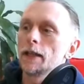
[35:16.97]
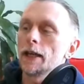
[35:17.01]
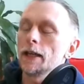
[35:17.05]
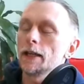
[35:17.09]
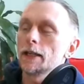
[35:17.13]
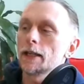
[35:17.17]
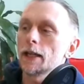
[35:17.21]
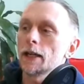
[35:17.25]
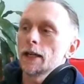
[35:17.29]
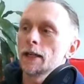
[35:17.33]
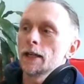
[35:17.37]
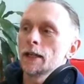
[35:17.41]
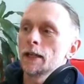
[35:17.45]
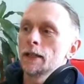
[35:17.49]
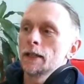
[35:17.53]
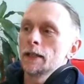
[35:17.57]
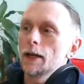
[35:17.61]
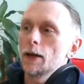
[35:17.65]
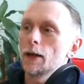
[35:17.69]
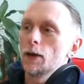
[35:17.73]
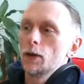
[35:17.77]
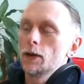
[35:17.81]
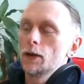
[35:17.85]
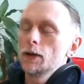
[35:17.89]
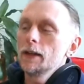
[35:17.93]
can,
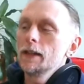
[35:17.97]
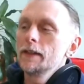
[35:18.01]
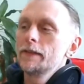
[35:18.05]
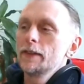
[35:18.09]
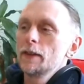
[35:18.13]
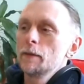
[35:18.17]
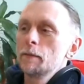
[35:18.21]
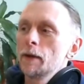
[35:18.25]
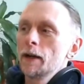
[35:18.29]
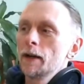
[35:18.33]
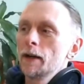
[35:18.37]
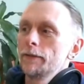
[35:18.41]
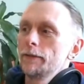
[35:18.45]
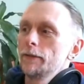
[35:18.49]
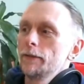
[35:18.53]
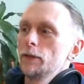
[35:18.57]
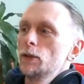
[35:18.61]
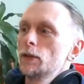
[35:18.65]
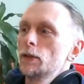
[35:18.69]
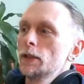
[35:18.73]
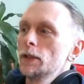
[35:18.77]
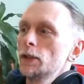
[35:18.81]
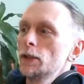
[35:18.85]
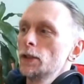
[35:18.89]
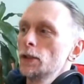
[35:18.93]
all of the above. You
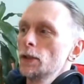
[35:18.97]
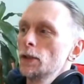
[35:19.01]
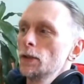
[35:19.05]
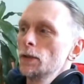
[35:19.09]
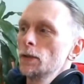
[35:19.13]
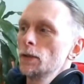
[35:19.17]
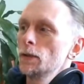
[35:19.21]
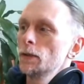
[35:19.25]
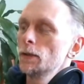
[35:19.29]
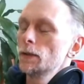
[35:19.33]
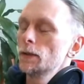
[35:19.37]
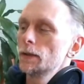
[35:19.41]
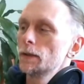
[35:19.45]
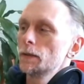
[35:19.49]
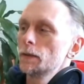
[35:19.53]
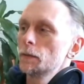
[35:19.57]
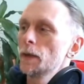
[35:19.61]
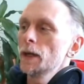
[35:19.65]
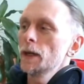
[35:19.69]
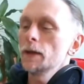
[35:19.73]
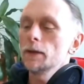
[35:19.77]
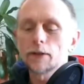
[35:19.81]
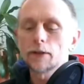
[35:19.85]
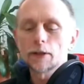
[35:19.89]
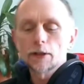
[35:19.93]
can do,
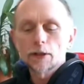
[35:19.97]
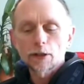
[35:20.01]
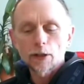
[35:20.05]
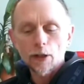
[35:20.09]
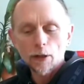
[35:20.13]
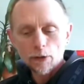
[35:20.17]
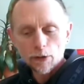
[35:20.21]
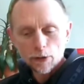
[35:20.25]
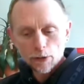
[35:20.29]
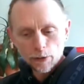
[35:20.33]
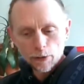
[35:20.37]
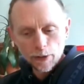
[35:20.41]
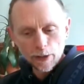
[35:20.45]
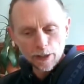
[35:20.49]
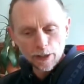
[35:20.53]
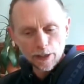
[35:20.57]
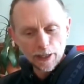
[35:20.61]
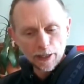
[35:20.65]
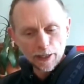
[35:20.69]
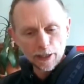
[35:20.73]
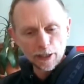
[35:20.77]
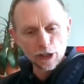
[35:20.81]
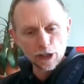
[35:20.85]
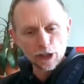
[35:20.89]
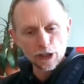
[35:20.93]
well, the socials is
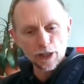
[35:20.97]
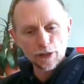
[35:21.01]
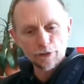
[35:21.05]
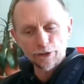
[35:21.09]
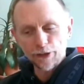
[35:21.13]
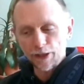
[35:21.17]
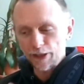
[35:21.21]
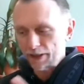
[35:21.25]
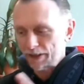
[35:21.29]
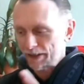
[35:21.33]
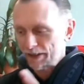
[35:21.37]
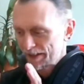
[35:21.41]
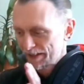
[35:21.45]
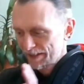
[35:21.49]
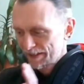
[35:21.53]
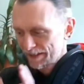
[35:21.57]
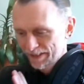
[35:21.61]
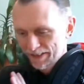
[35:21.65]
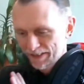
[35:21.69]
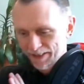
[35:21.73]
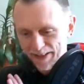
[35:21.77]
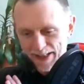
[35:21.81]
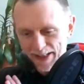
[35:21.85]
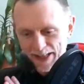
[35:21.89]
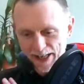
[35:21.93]
like a shifting
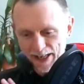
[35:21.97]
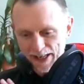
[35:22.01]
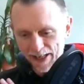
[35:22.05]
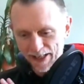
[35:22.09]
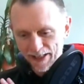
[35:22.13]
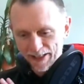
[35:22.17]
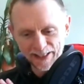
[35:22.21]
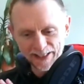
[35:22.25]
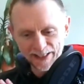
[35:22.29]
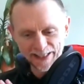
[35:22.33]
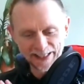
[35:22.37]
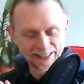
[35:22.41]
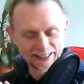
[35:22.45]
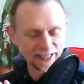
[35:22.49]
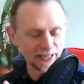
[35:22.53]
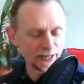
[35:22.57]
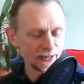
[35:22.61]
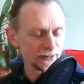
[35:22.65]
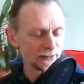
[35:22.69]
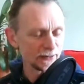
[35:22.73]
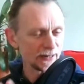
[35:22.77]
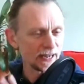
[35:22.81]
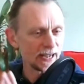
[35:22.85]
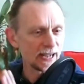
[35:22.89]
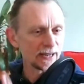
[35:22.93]
thing.
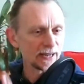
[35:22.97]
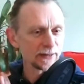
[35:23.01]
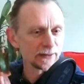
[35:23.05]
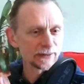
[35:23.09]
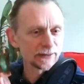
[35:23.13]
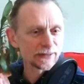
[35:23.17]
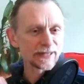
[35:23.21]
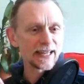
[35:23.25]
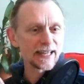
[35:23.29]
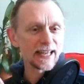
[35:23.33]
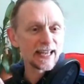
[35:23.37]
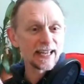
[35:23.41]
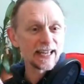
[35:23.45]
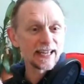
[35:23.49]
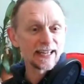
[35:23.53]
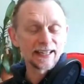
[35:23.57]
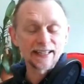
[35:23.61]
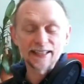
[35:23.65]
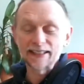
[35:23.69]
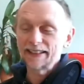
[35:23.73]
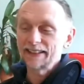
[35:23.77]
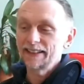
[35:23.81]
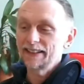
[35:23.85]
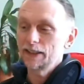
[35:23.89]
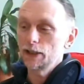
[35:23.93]
So I will
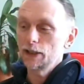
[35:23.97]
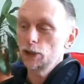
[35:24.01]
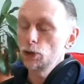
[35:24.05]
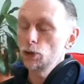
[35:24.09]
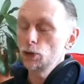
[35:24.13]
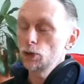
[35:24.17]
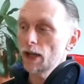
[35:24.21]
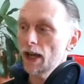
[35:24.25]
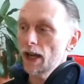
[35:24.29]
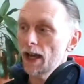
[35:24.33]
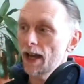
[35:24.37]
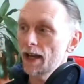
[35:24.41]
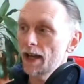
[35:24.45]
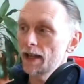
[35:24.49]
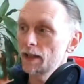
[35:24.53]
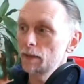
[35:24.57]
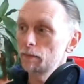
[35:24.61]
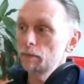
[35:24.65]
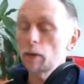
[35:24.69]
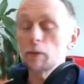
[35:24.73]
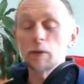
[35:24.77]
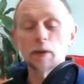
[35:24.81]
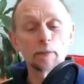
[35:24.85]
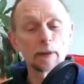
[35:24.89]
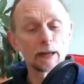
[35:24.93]
say you can,
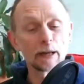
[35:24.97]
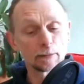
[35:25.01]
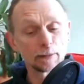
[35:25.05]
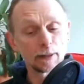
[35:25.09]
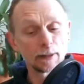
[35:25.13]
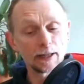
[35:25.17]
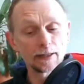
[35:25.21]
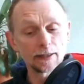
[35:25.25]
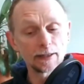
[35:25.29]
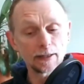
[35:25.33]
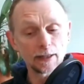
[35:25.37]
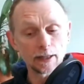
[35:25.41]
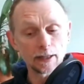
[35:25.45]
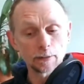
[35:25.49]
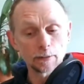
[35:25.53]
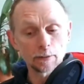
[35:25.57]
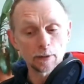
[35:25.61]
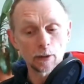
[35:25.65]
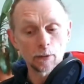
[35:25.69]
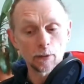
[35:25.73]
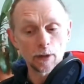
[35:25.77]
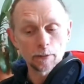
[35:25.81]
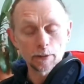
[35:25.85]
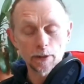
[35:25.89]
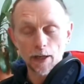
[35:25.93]
probably the best place is my
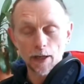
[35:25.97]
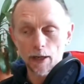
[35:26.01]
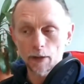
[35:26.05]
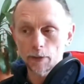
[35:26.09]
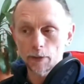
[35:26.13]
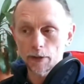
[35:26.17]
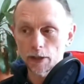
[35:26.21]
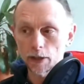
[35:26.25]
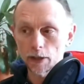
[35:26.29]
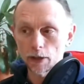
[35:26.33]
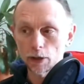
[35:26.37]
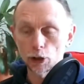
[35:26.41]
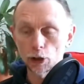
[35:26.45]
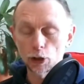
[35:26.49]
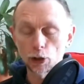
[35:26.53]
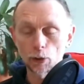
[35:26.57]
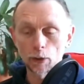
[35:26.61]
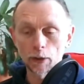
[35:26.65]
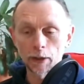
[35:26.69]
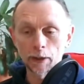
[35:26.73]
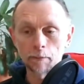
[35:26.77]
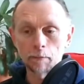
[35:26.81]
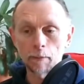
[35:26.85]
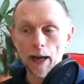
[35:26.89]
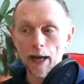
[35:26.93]
website, which is
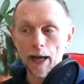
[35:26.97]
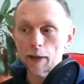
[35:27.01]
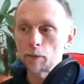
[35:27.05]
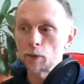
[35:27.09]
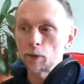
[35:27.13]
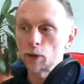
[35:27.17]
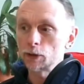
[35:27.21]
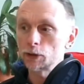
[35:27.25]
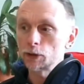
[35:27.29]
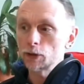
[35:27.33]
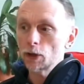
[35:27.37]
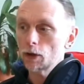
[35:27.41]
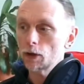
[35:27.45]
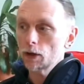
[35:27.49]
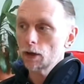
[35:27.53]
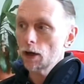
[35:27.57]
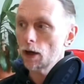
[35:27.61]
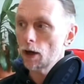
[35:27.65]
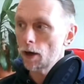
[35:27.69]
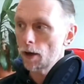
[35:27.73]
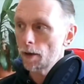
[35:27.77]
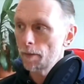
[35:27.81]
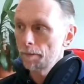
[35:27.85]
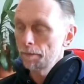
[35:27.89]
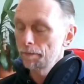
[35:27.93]

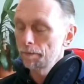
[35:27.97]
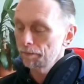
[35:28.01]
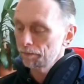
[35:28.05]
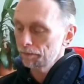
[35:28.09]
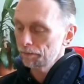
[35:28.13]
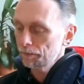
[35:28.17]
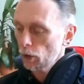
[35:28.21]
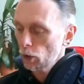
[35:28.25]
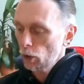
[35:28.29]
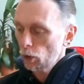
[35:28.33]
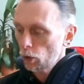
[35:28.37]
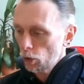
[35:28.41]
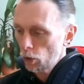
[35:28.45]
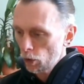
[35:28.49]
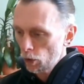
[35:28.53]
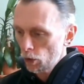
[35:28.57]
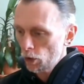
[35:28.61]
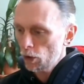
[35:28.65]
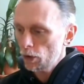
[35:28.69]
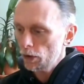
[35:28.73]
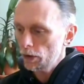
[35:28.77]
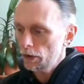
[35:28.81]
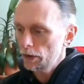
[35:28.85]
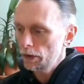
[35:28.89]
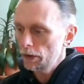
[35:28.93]
julianblackmore.com,
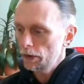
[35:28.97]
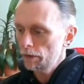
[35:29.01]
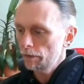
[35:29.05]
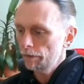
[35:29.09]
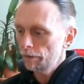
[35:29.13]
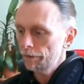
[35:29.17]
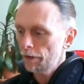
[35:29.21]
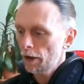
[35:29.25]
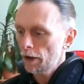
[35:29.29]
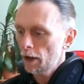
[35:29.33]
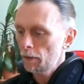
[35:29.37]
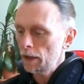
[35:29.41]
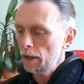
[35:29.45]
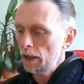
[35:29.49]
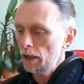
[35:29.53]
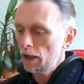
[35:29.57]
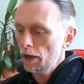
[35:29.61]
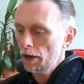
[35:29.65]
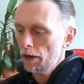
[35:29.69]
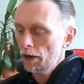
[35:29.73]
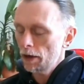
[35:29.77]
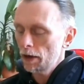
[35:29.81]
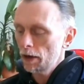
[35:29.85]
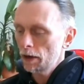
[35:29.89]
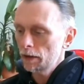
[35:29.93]
or you can find me
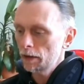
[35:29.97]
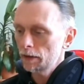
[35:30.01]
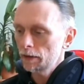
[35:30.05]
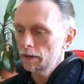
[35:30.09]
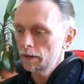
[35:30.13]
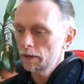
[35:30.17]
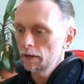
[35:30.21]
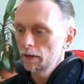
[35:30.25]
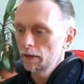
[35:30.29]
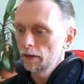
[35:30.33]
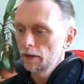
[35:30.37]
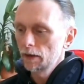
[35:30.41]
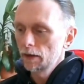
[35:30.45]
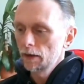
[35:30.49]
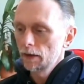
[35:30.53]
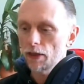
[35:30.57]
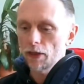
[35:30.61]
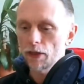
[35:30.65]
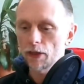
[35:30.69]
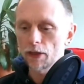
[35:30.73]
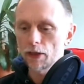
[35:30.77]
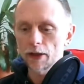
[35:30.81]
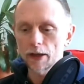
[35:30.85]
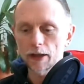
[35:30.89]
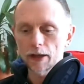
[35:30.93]
on
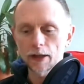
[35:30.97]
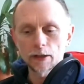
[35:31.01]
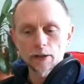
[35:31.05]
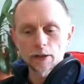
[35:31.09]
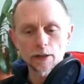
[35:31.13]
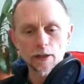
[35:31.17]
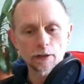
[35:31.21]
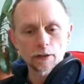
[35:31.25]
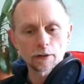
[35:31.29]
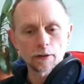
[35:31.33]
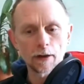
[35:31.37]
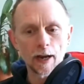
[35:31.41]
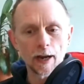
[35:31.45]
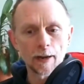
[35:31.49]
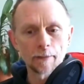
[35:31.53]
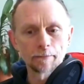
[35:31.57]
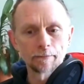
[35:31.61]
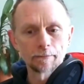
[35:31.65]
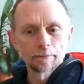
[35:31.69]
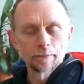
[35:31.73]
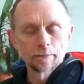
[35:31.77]
the Instagram,